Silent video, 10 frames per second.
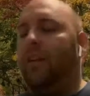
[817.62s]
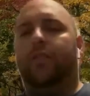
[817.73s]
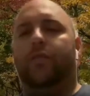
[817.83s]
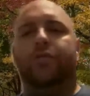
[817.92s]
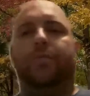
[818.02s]
a
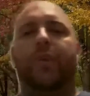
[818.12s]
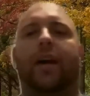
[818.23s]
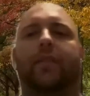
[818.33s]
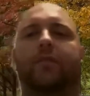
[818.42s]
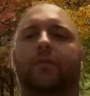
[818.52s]
huge
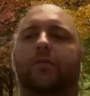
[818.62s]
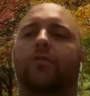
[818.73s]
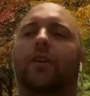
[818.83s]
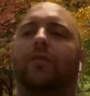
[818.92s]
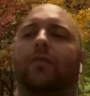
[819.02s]
impact on
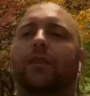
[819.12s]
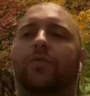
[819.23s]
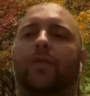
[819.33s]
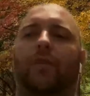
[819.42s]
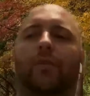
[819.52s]
strength of
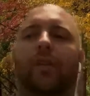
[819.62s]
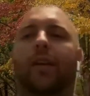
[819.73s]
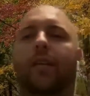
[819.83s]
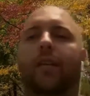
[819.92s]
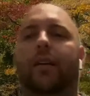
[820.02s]
schedule. I don't
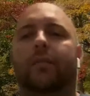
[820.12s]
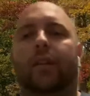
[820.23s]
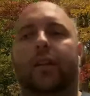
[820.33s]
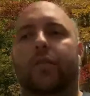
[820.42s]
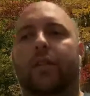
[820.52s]
think.
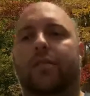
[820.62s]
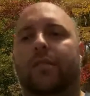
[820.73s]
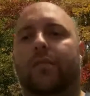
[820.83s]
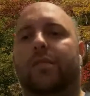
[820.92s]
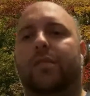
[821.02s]
Like you guys
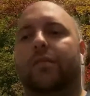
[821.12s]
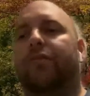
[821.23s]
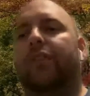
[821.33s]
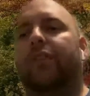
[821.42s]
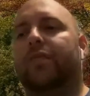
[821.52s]
said, we still got
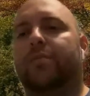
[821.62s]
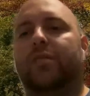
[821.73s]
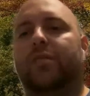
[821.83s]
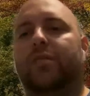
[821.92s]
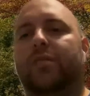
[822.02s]
5 teams in the top